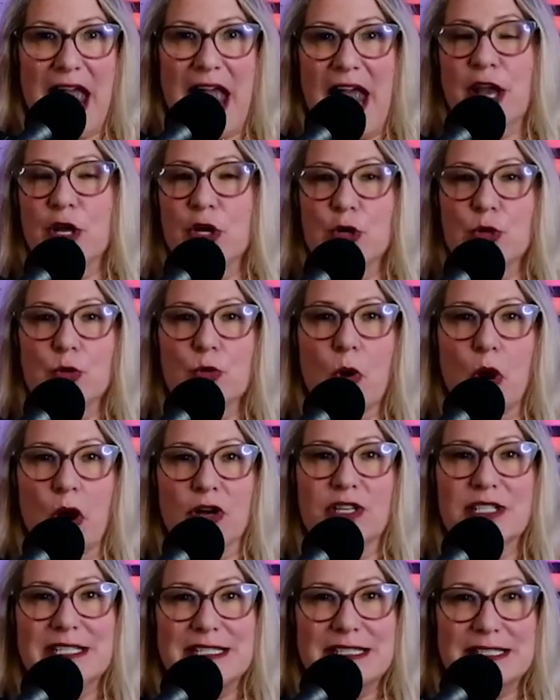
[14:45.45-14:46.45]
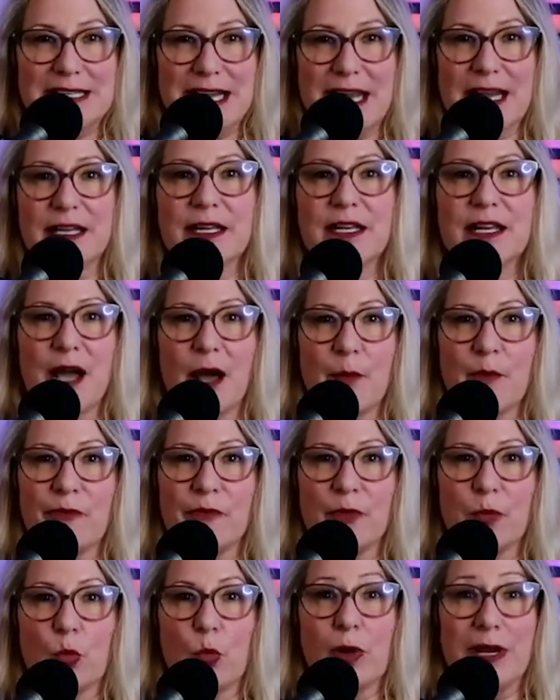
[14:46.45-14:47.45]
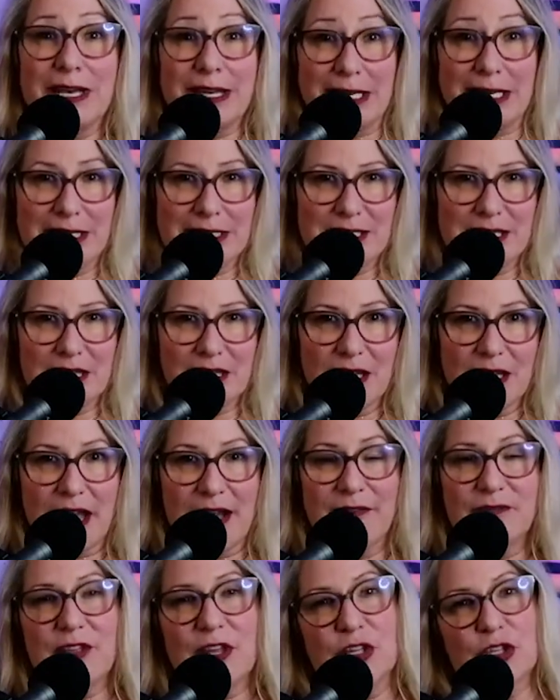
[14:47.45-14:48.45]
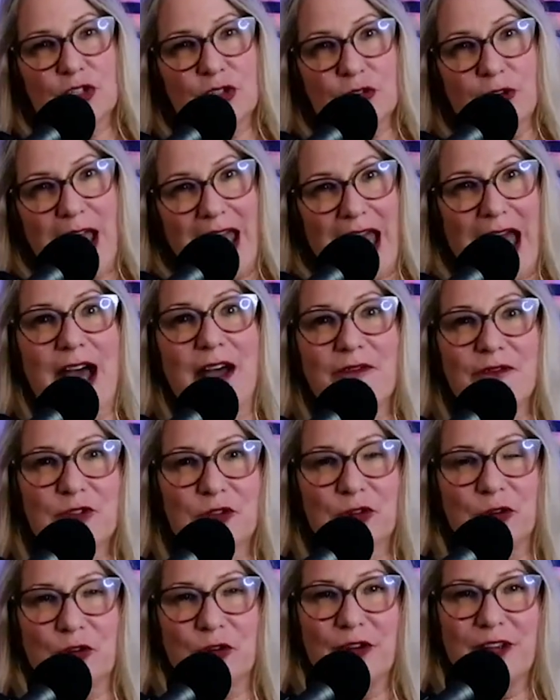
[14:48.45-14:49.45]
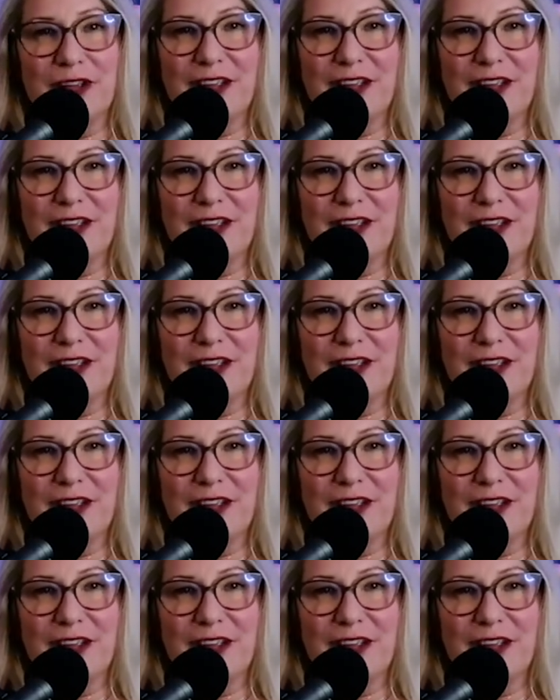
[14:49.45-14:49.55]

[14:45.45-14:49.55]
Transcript: and you are standing up for what it is in life that you're after,